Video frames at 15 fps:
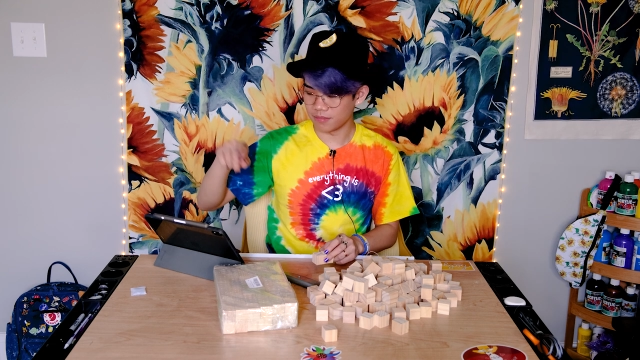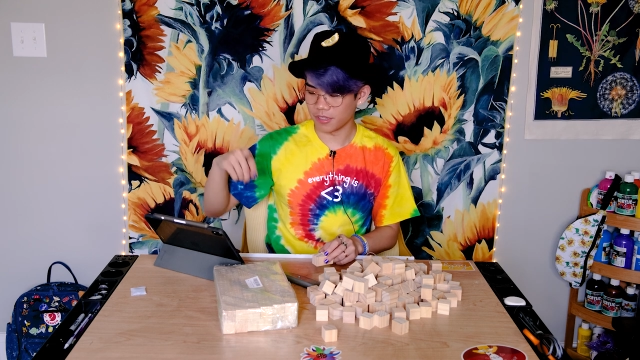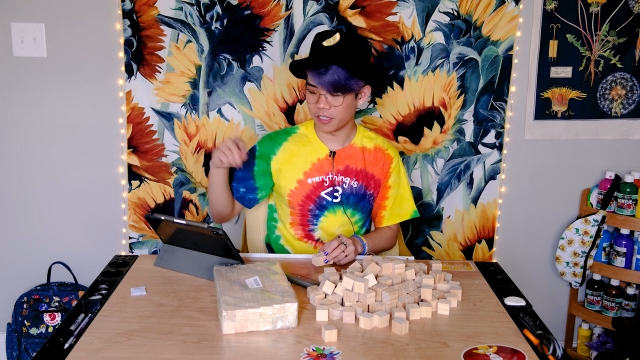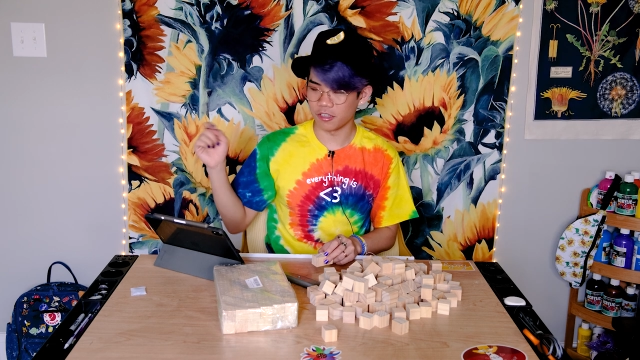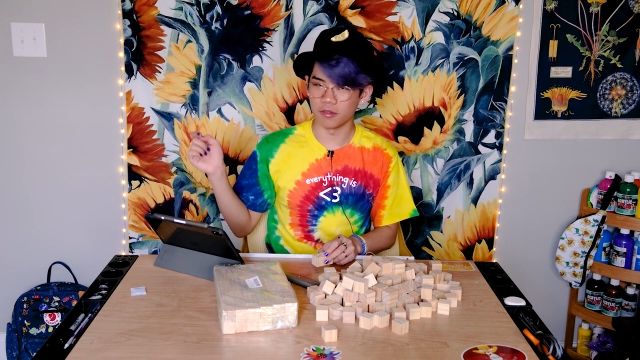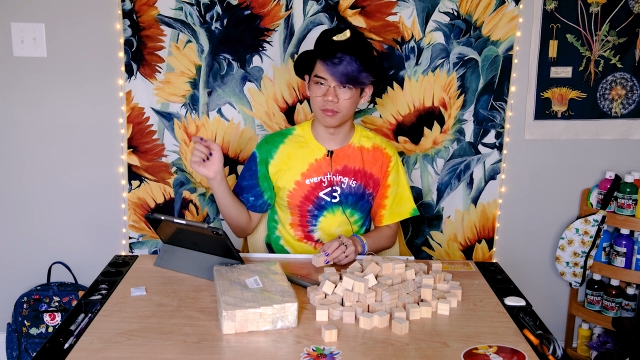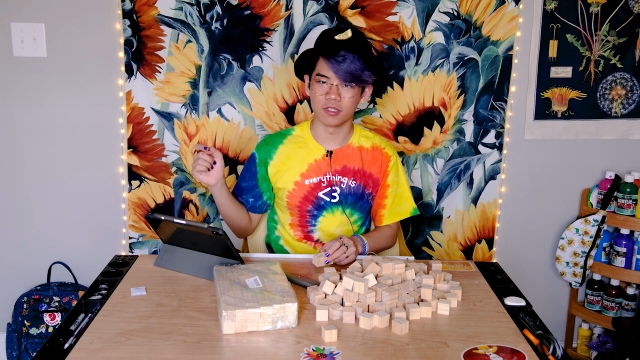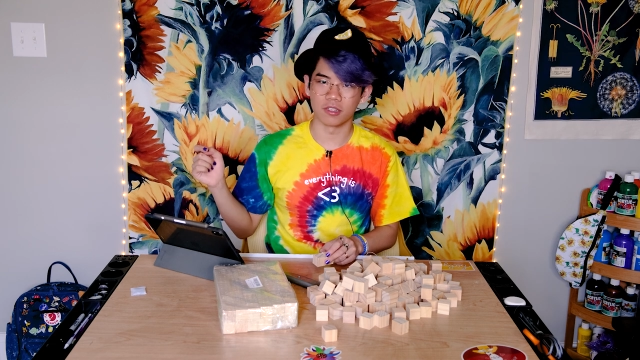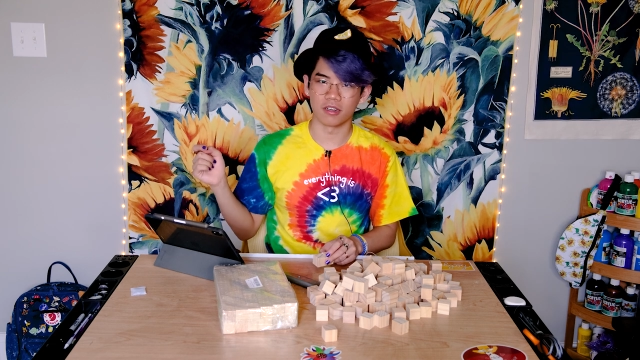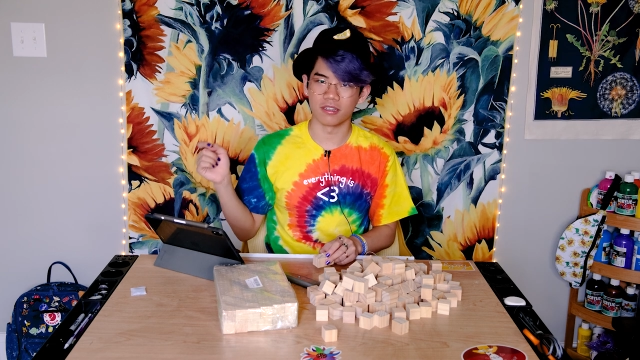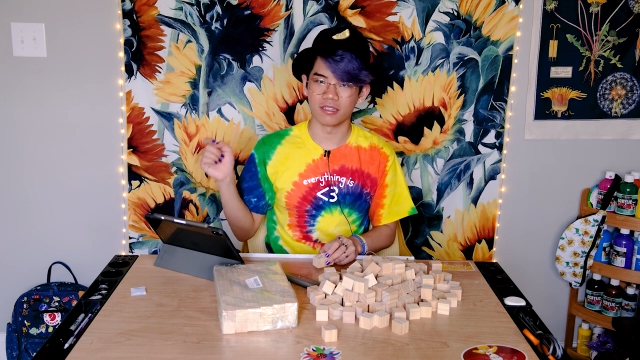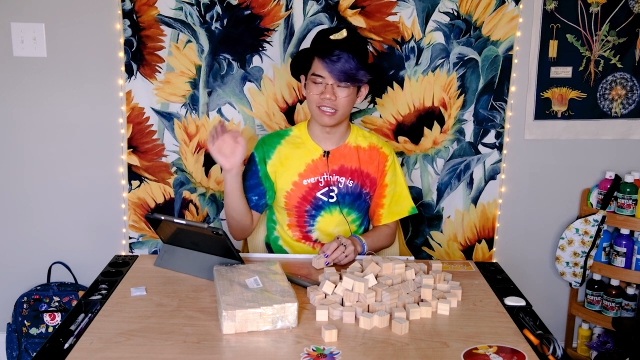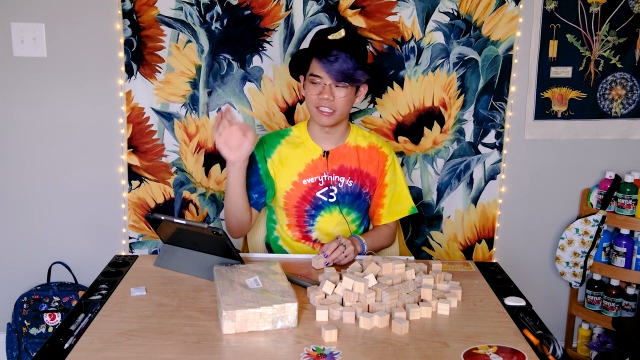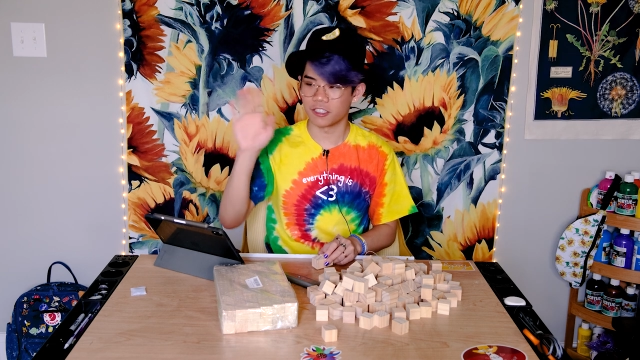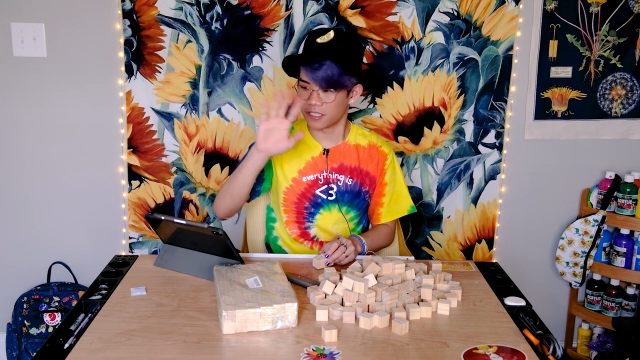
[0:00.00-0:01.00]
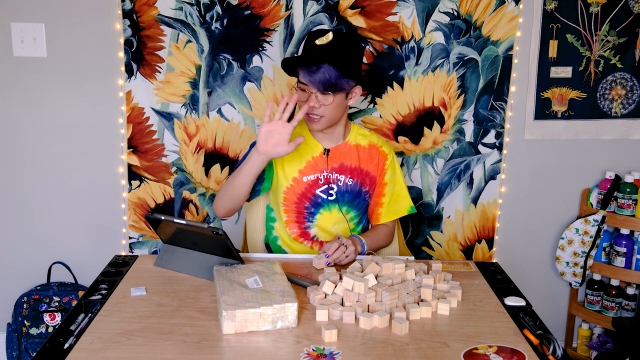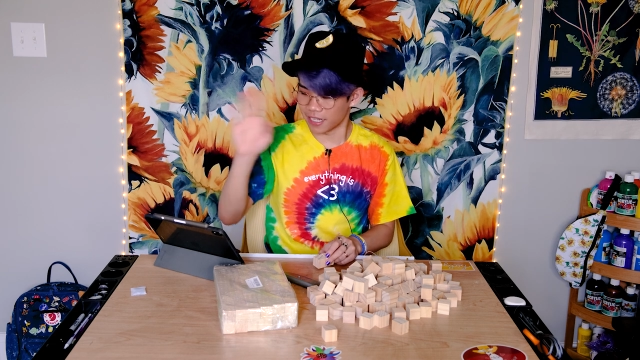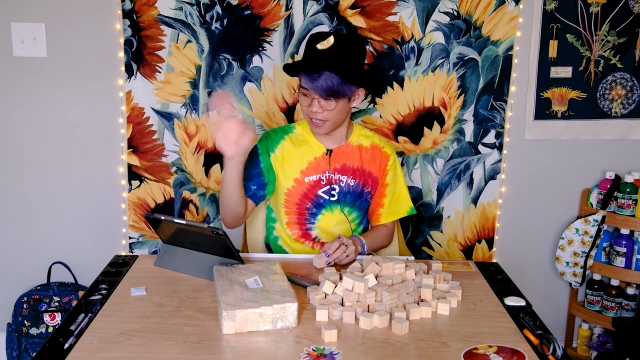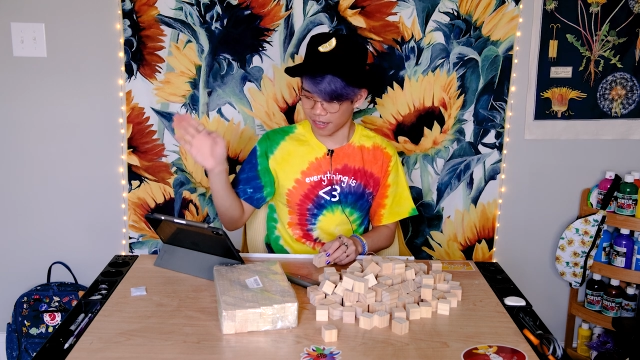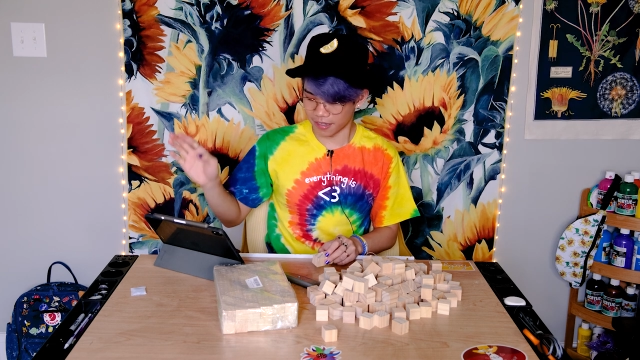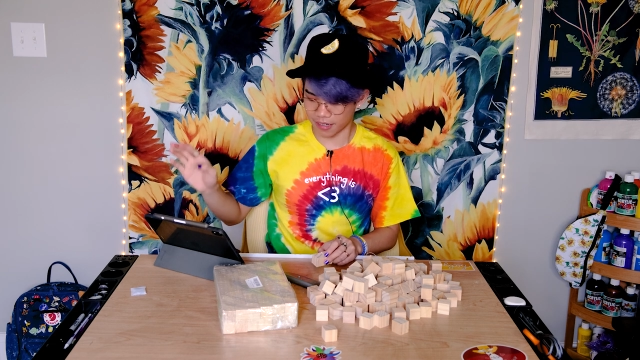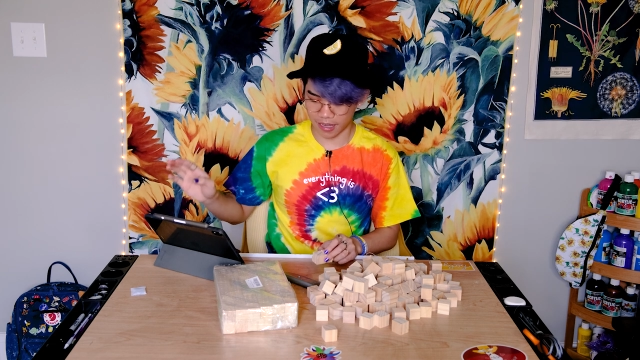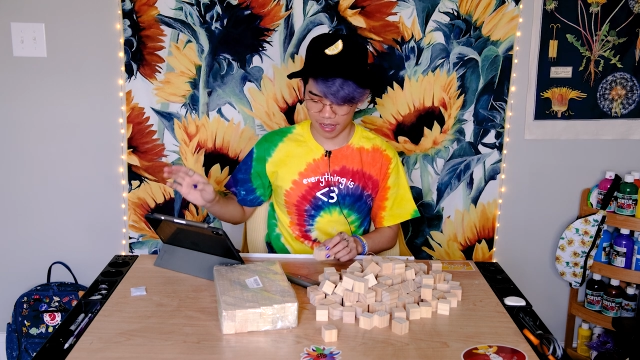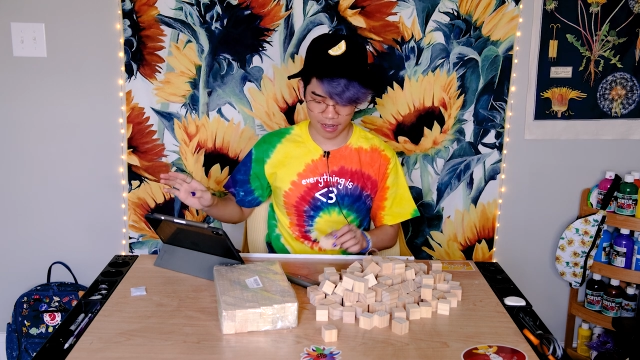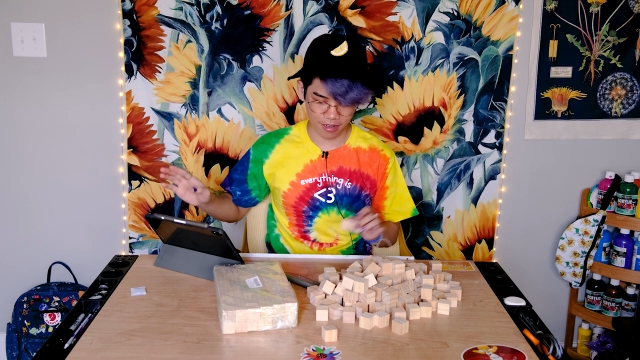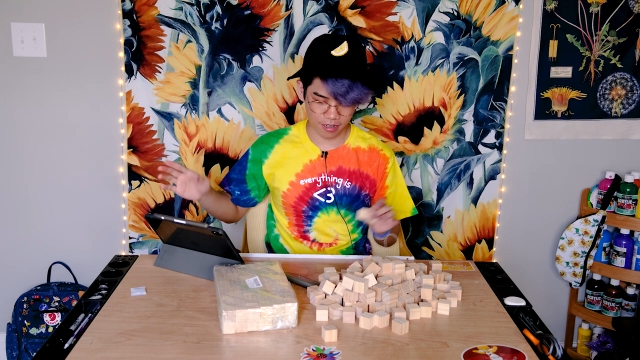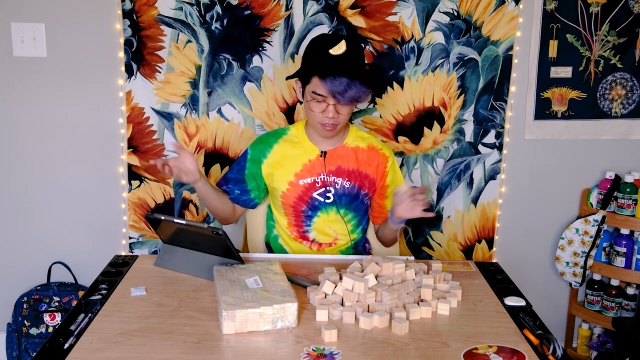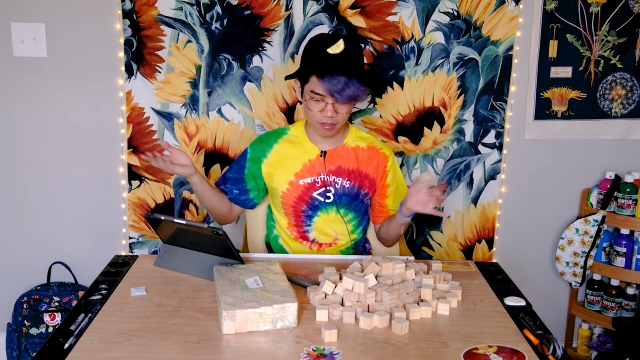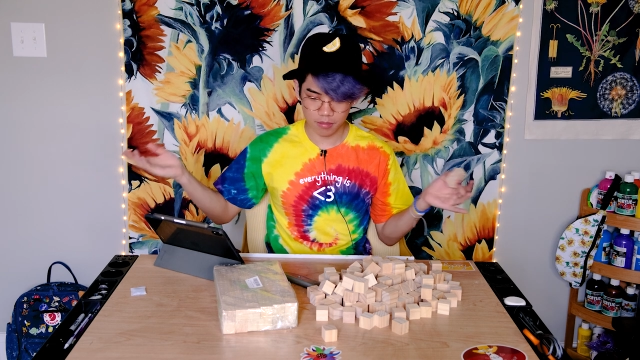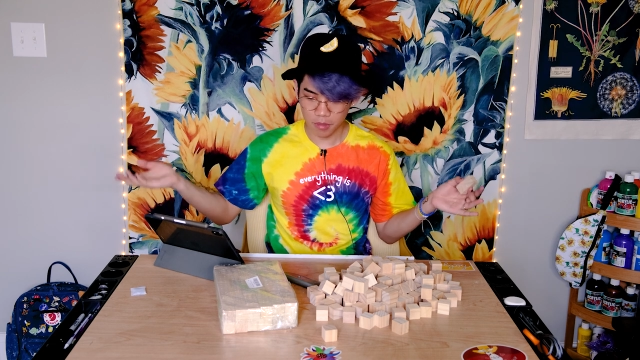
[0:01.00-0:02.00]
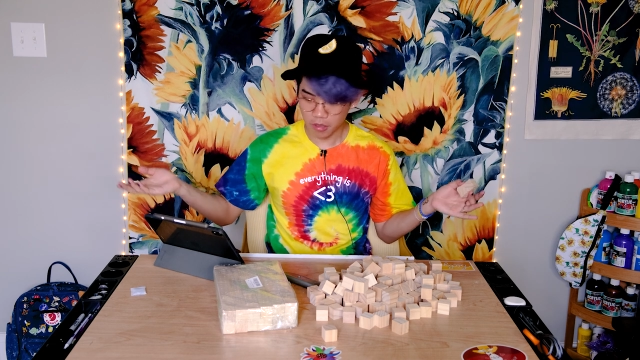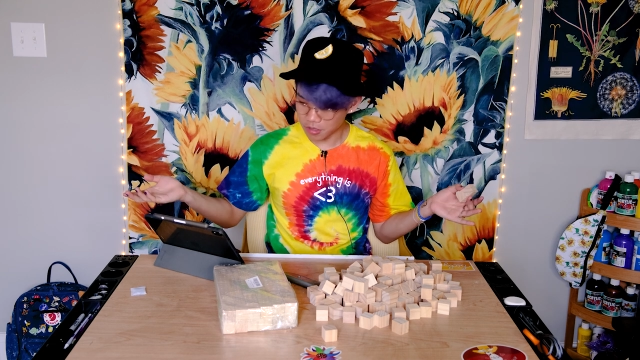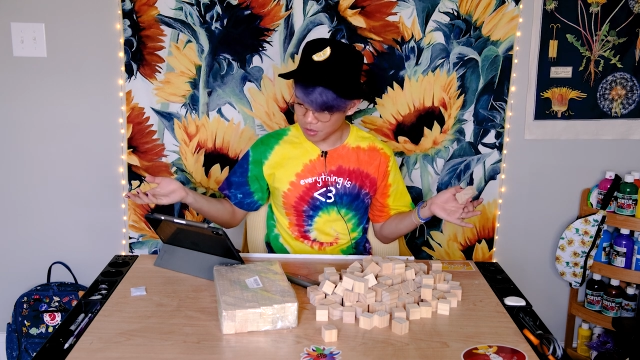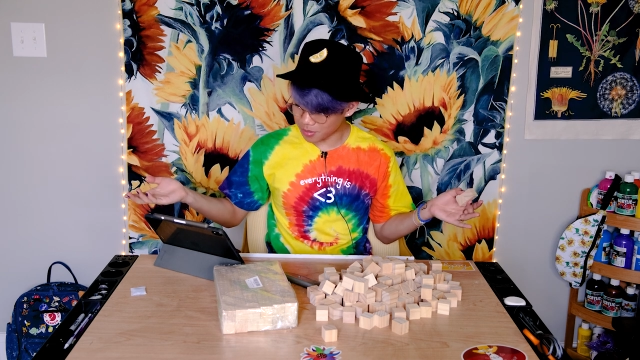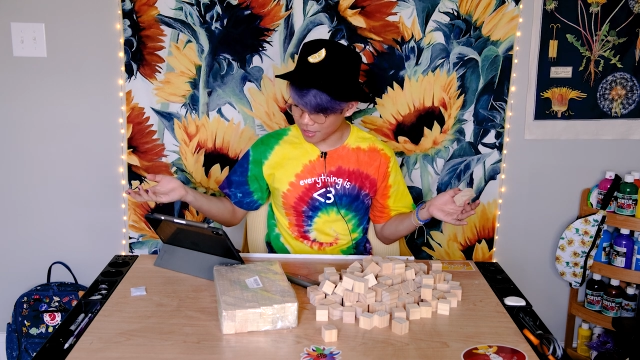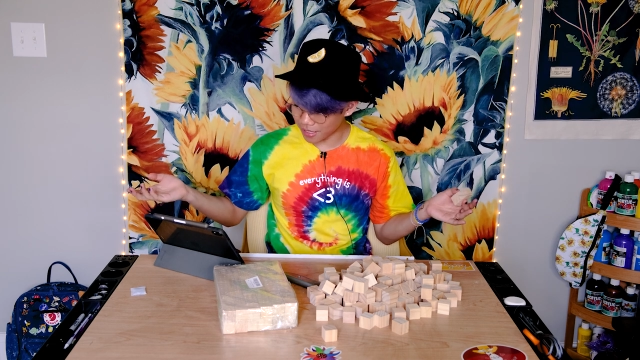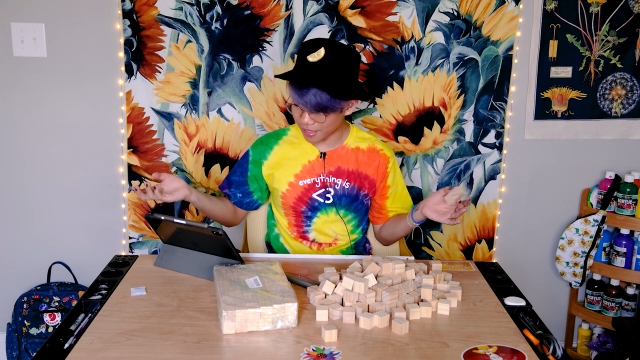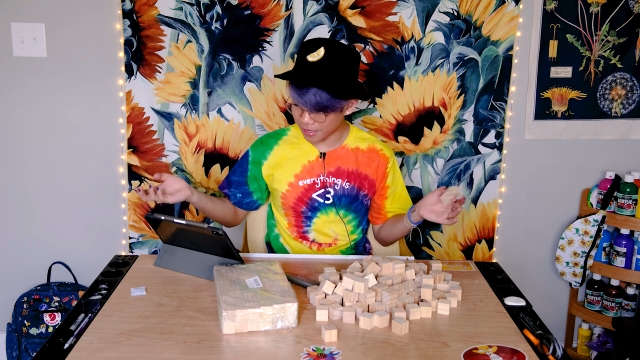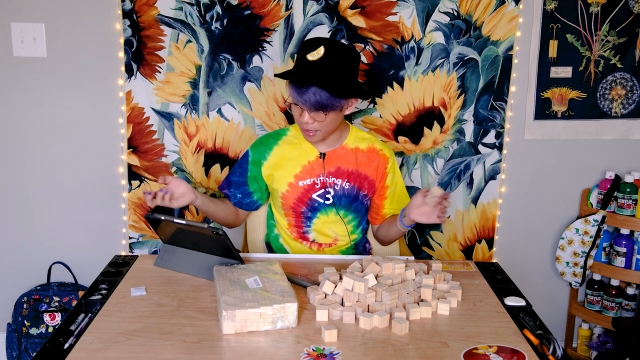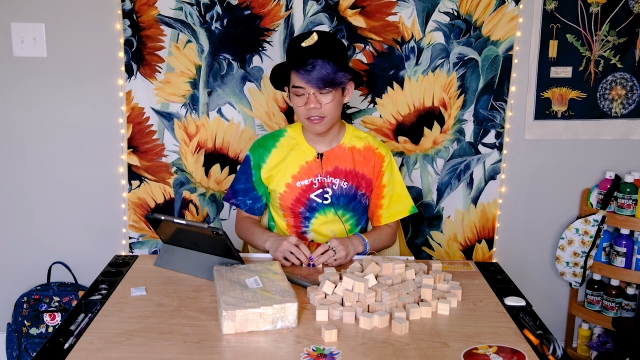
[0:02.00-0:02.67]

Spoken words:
cubes are on each side and multiply.